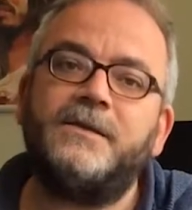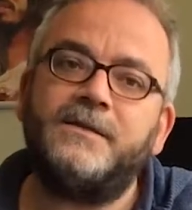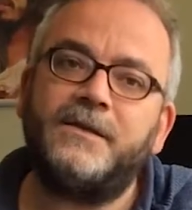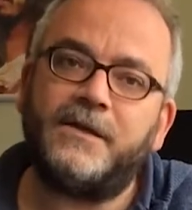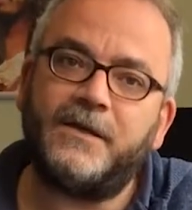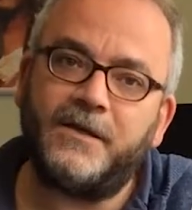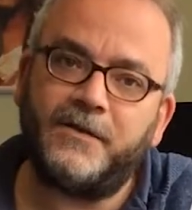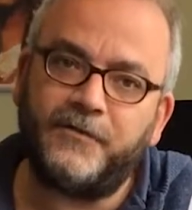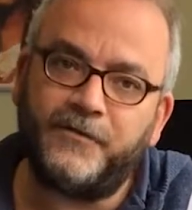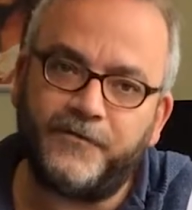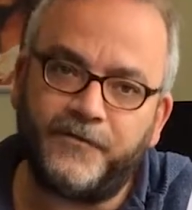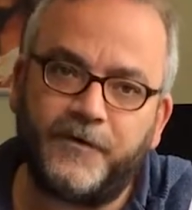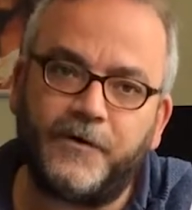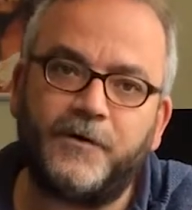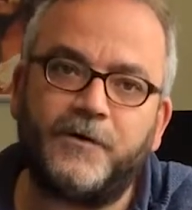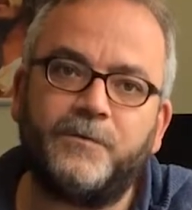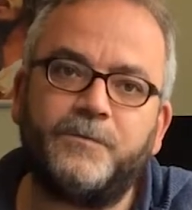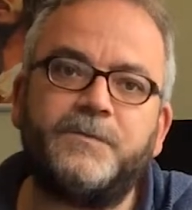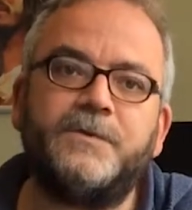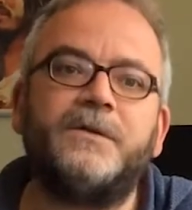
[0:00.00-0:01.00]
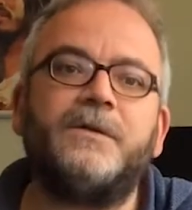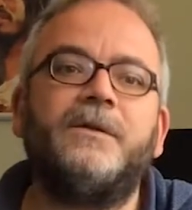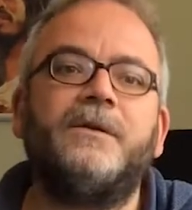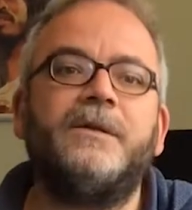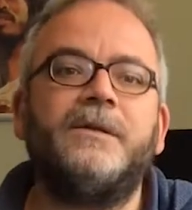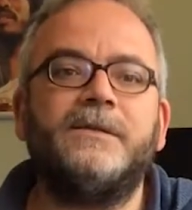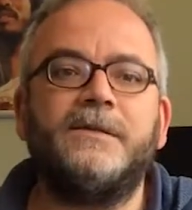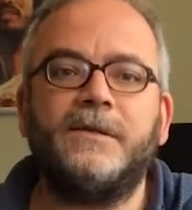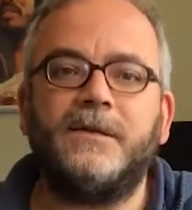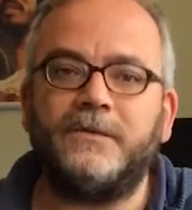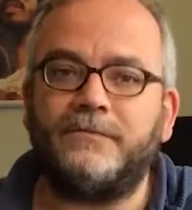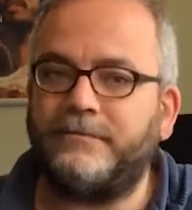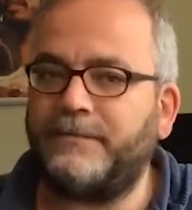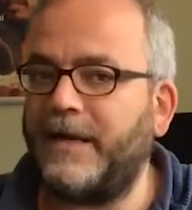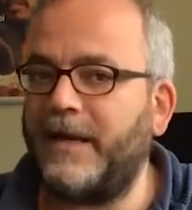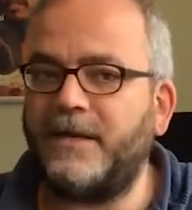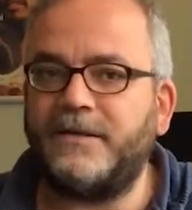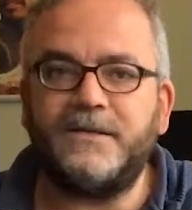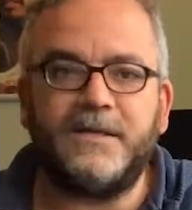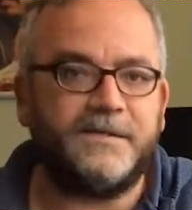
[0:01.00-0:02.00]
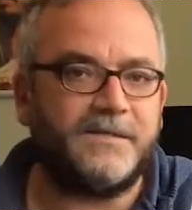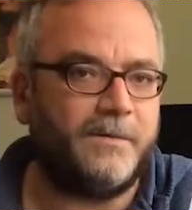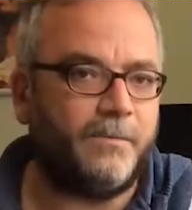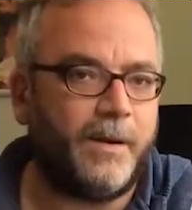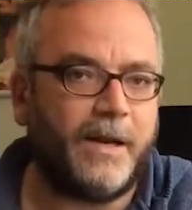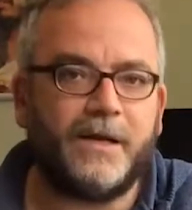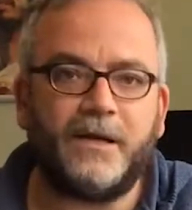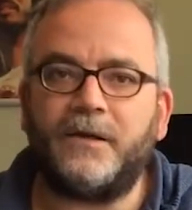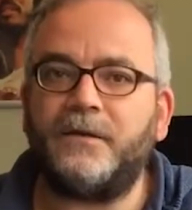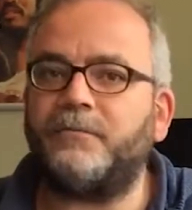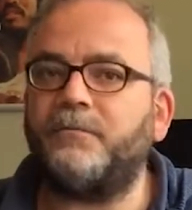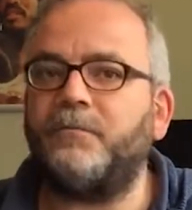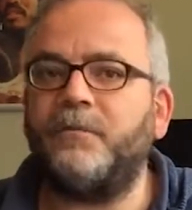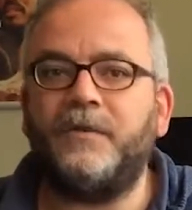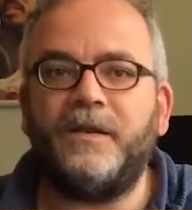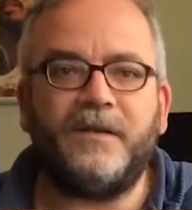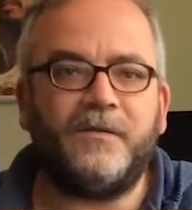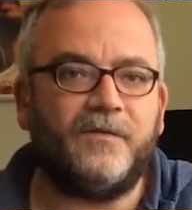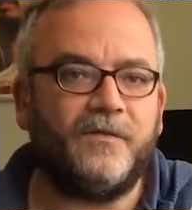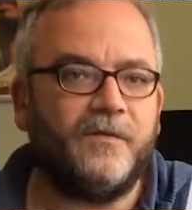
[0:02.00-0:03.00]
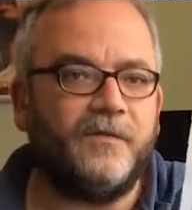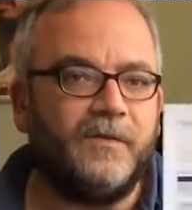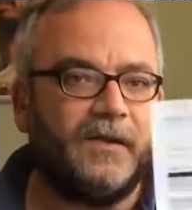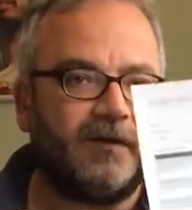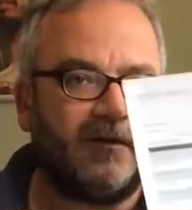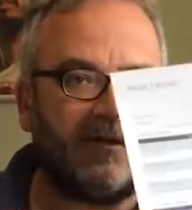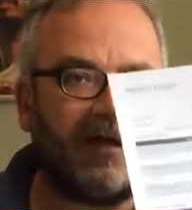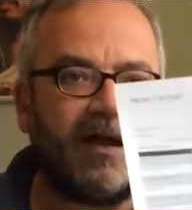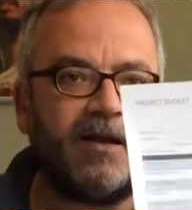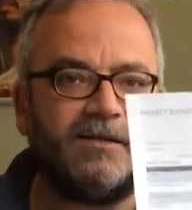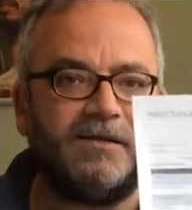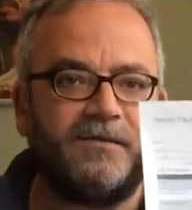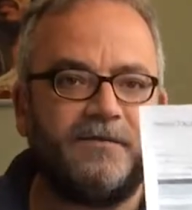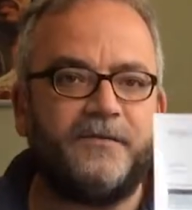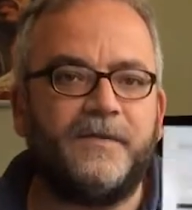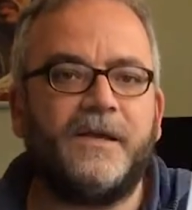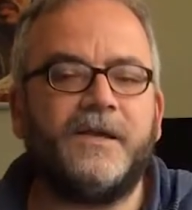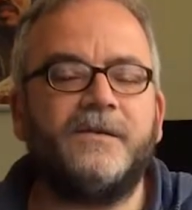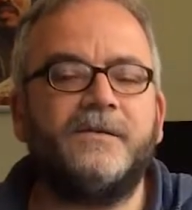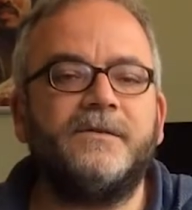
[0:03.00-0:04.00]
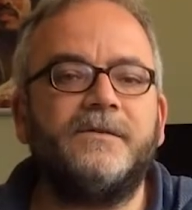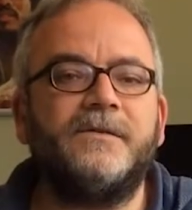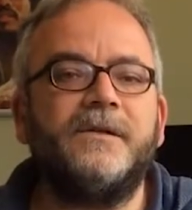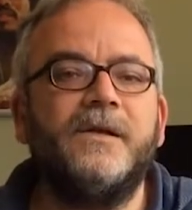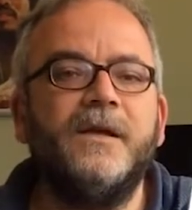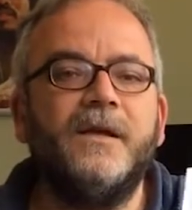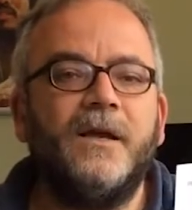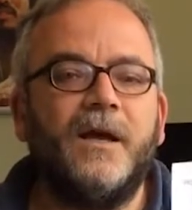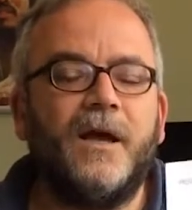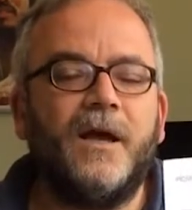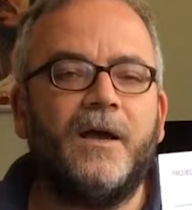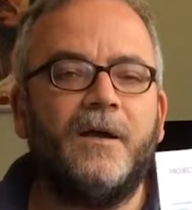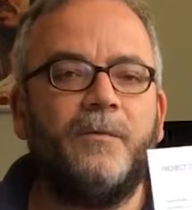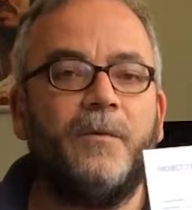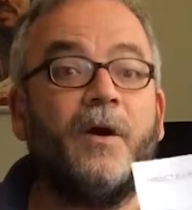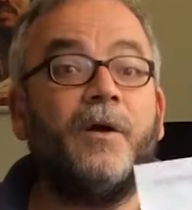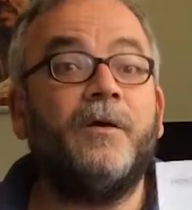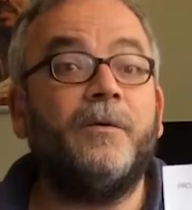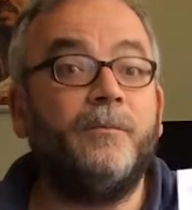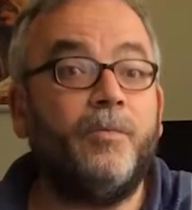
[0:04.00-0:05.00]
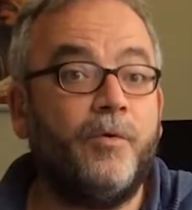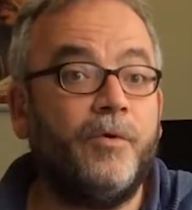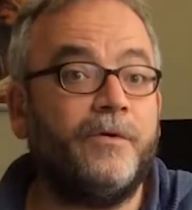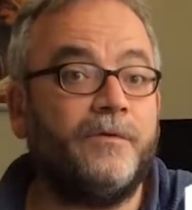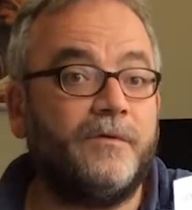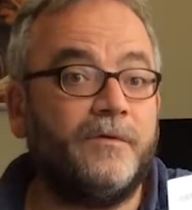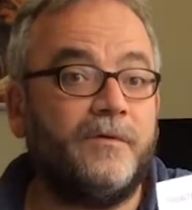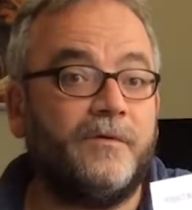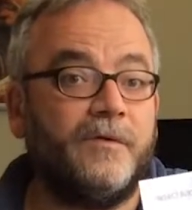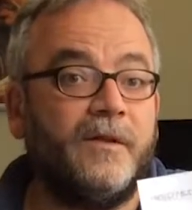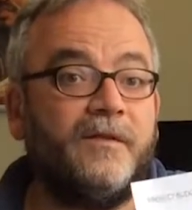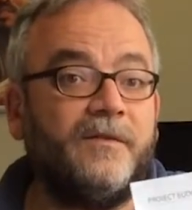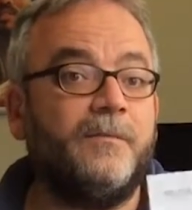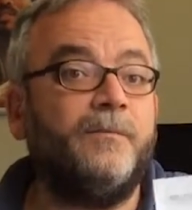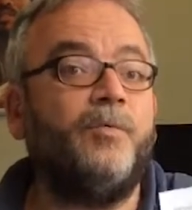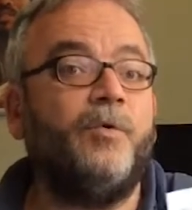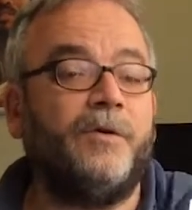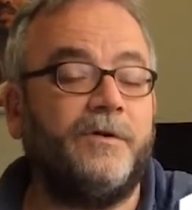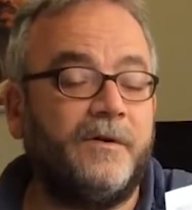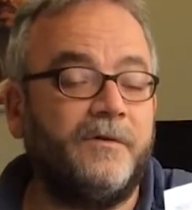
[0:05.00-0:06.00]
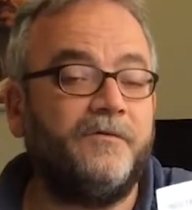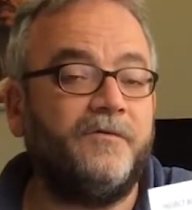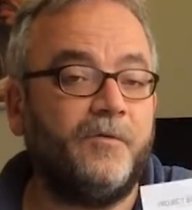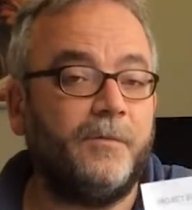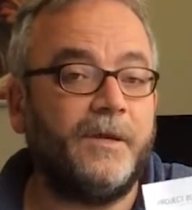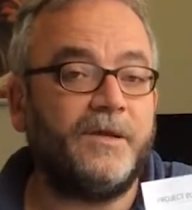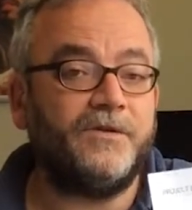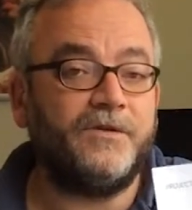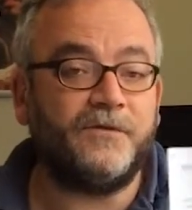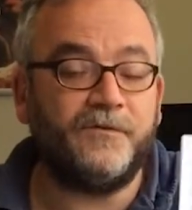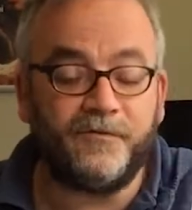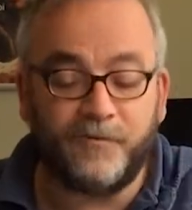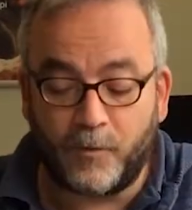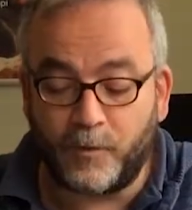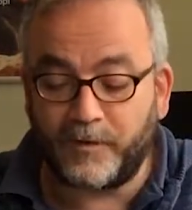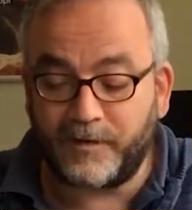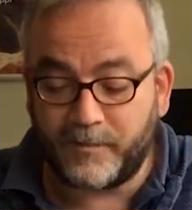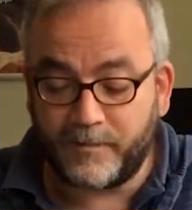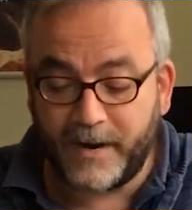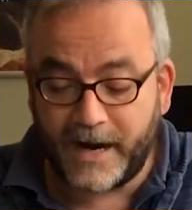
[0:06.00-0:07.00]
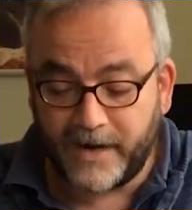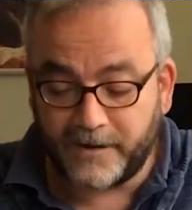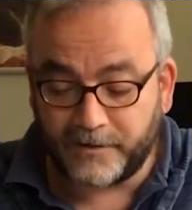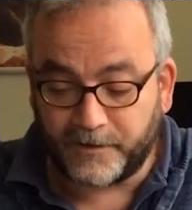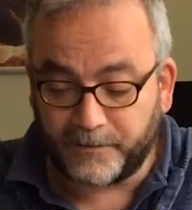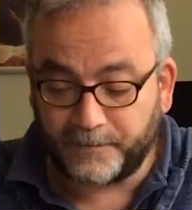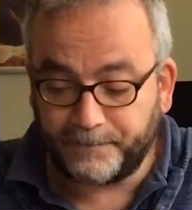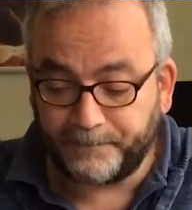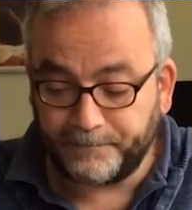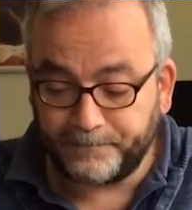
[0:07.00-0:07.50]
Is it confirmed? Is it anticipated? These kinds of things are important. That's important information for the panel.